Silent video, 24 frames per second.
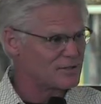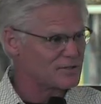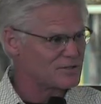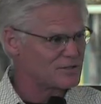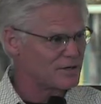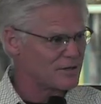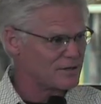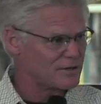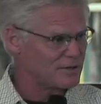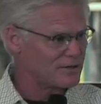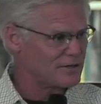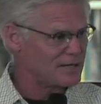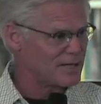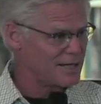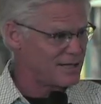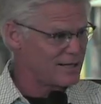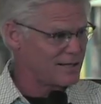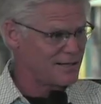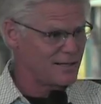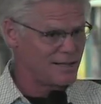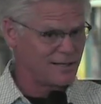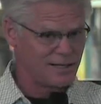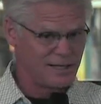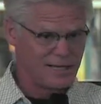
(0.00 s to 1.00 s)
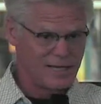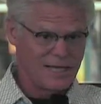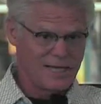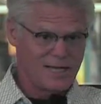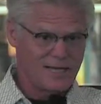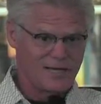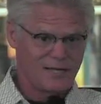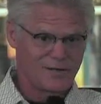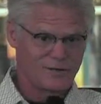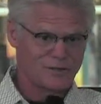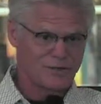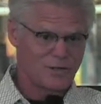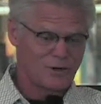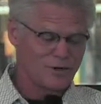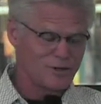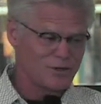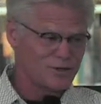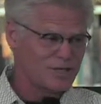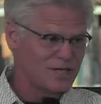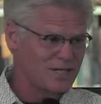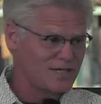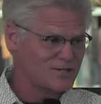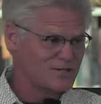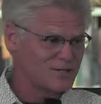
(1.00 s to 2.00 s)
It's hard to take any, you know, it's hard
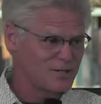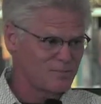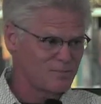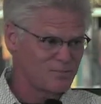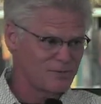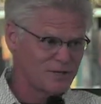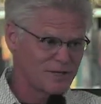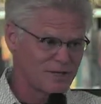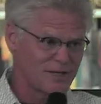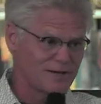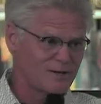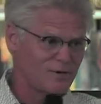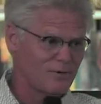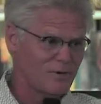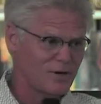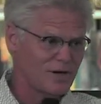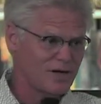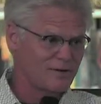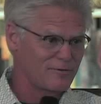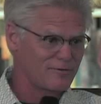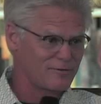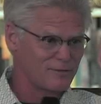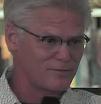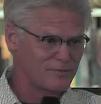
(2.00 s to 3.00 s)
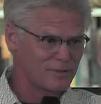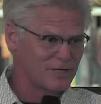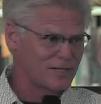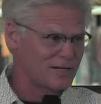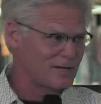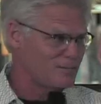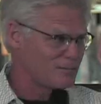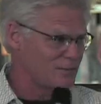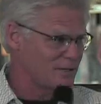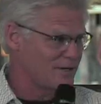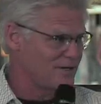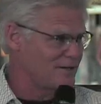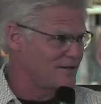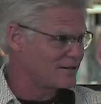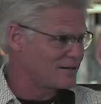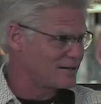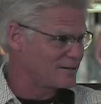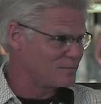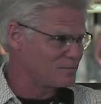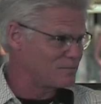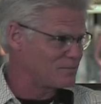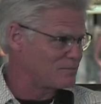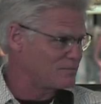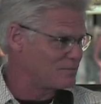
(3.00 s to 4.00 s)
to take something away from a company that
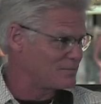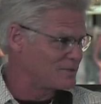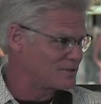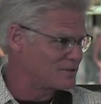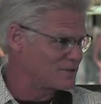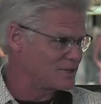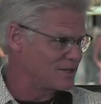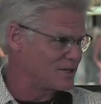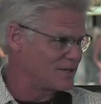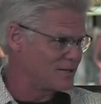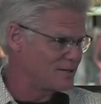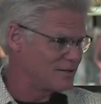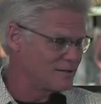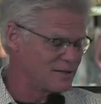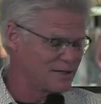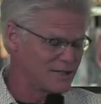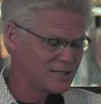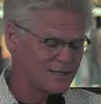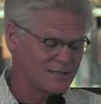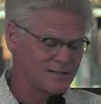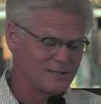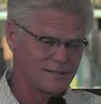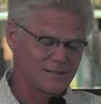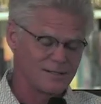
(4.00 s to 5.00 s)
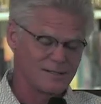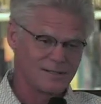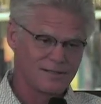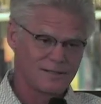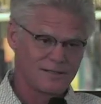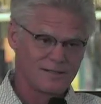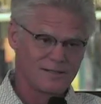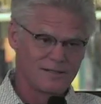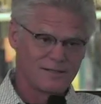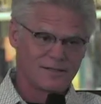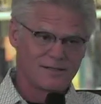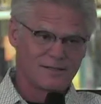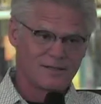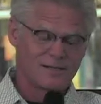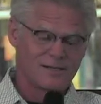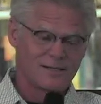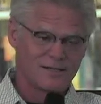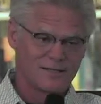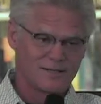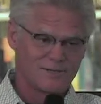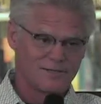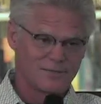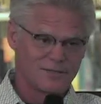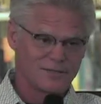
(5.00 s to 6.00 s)
can sell, uh,
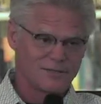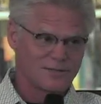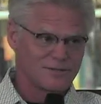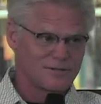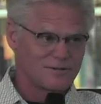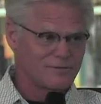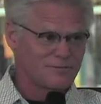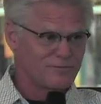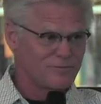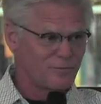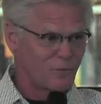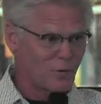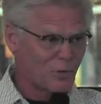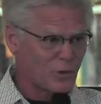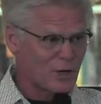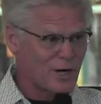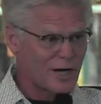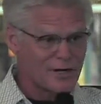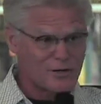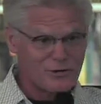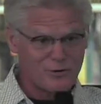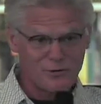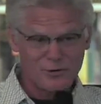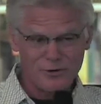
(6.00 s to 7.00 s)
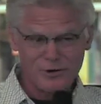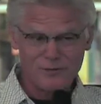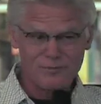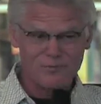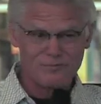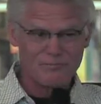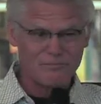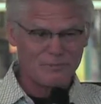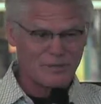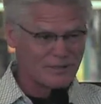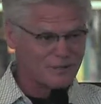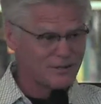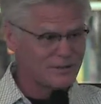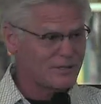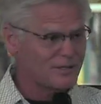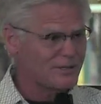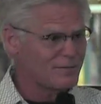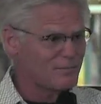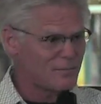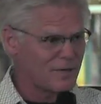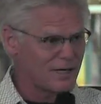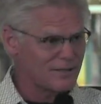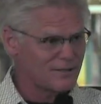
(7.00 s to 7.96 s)
uh, what is it, 400 million